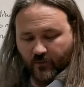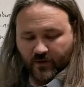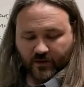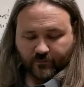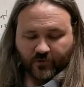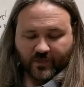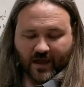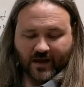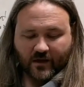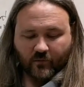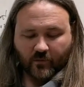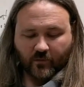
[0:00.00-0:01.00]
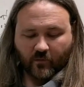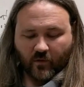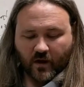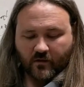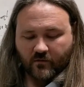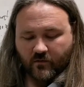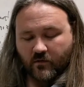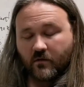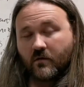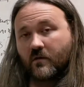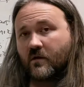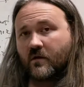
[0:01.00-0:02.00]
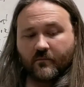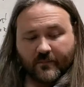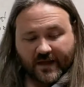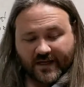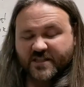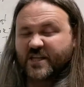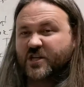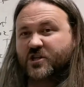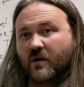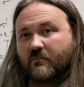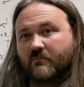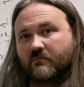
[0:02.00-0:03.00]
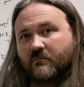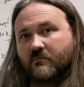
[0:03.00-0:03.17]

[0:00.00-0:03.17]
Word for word: We can put that anywhere we want, make a C sharp,